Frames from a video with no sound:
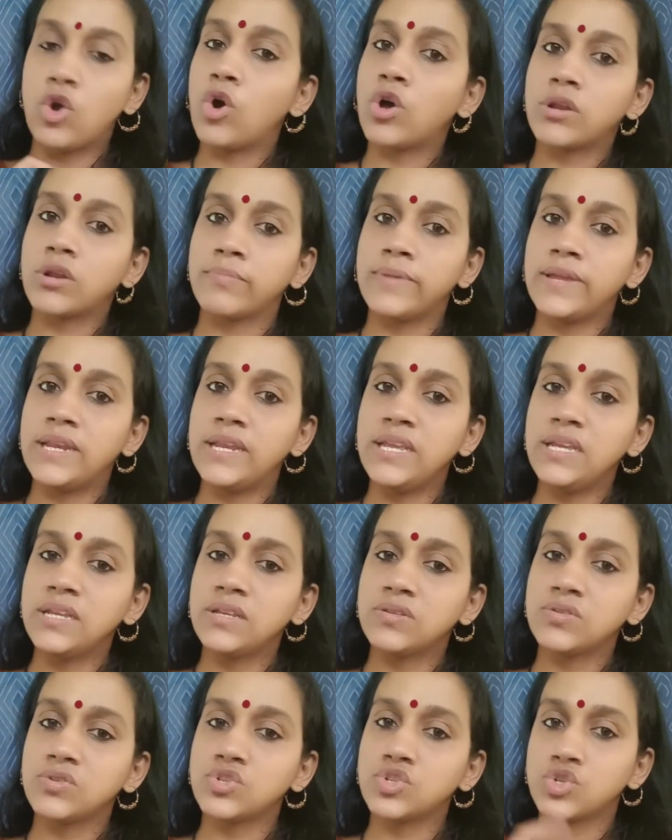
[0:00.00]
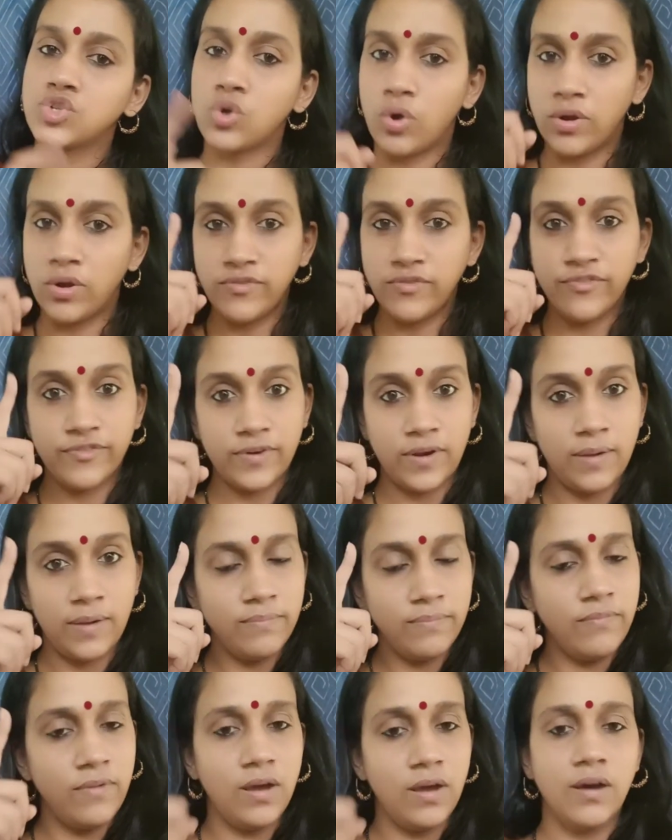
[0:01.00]
Normally, it is shown
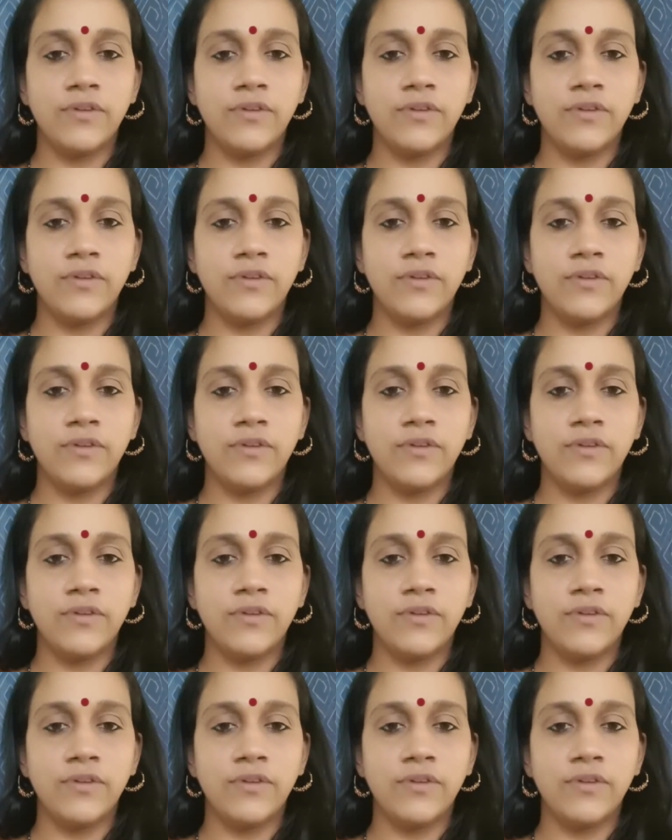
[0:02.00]
from